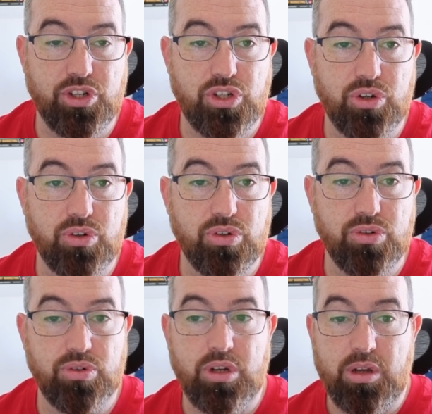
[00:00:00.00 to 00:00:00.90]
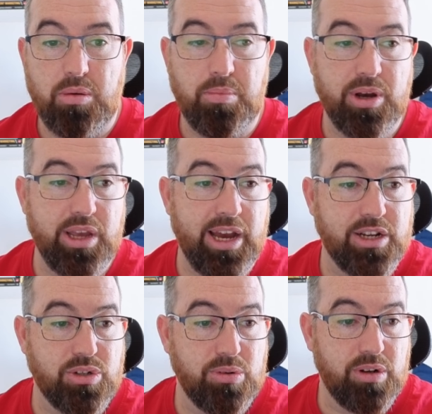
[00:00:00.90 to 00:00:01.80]
show you my
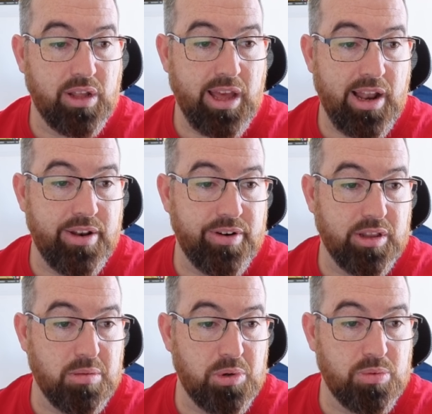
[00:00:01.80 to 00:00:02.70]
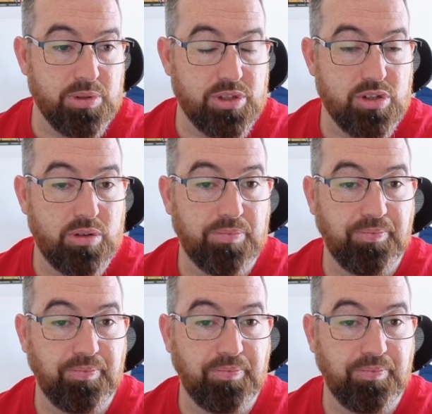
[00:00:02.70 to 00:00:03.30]
actual calendar at the moment. So